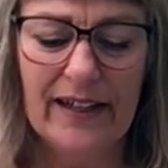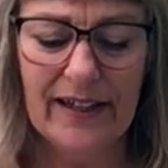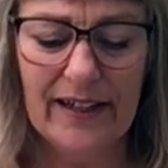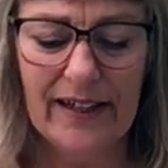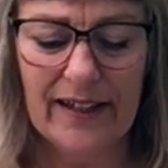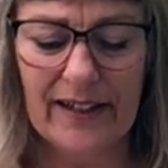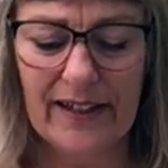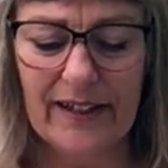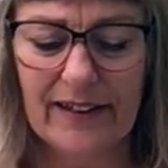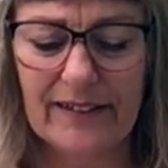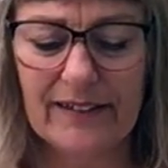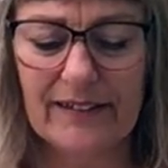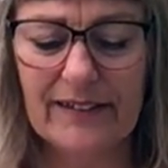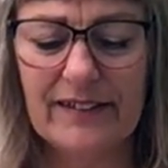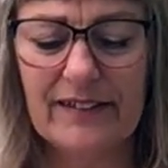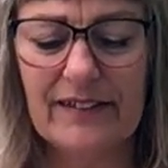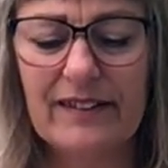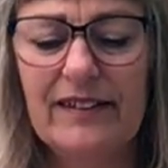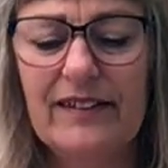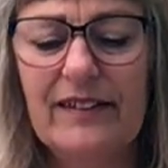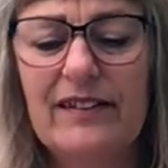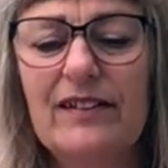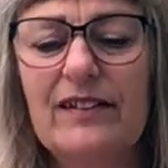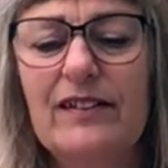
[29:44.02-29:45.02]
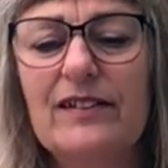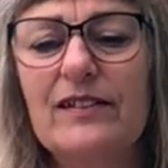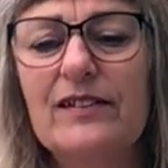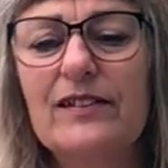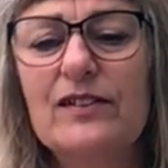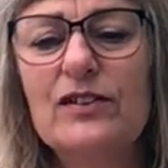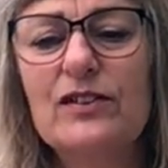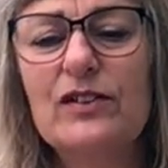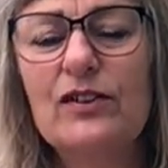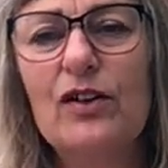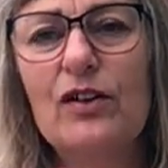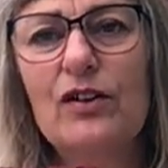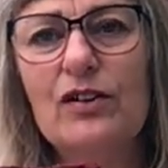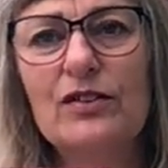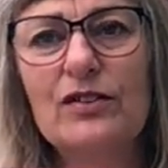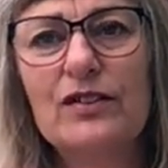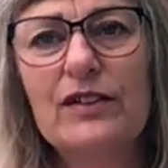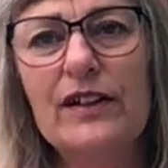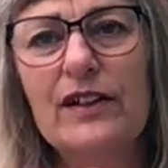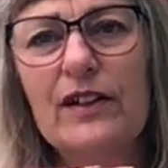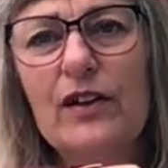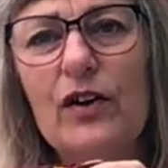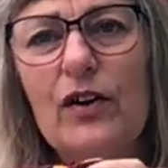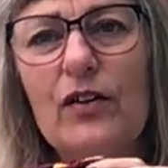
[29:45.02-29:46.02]
And
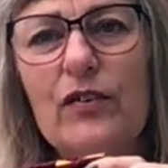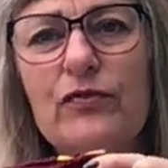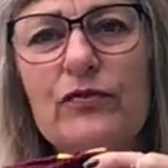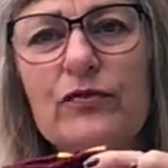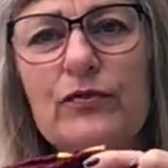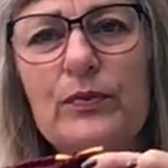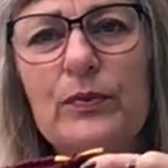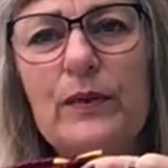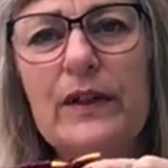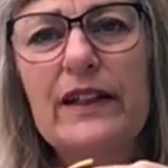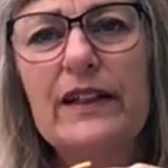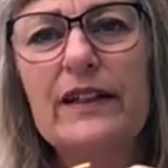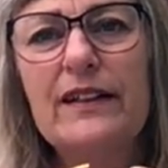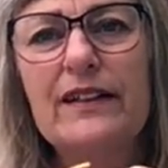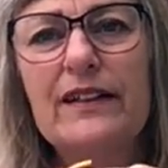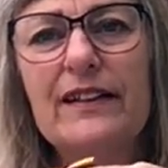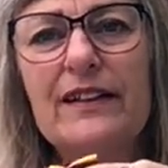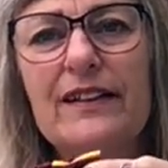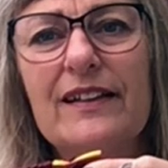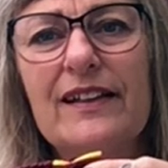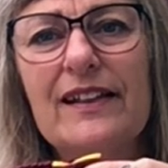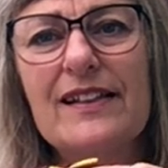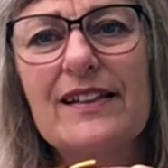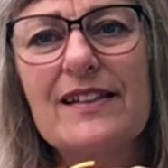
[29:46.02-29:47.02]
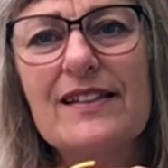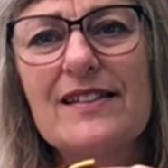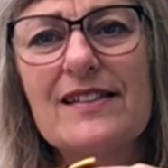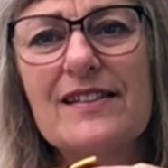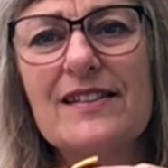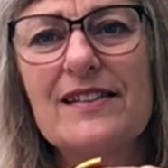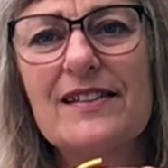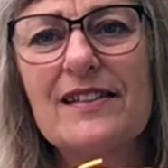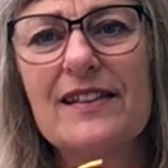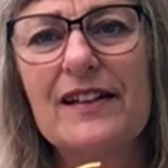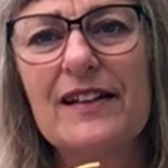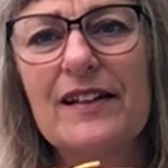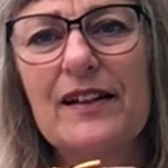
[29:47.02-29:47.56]
starting off with this,